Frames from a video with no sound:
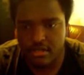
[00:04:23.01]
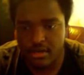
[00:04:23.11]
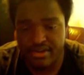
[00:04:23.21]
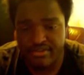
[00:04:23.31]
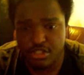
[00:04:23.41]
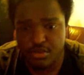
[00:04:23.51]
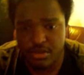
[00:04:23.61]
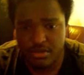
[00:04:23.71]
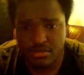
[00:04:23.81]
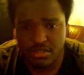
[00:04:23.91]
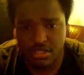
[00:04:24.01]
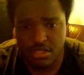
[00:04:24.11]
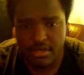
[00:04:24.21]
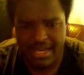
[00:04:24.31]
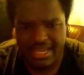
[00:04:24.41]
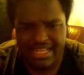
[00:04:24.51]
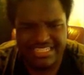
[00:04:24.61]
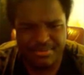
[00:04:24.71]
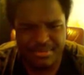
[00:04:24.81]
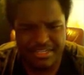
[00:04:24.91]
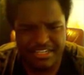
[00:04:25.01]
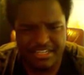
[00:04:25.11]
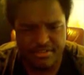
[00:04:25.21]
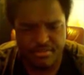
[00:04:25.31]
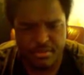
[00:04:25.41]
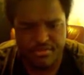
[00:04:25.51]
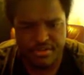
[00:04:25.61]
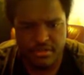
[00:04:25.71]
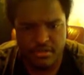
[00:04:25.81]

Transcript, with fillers: I already have a good Sewaddle, so like I said, I really need nothing different.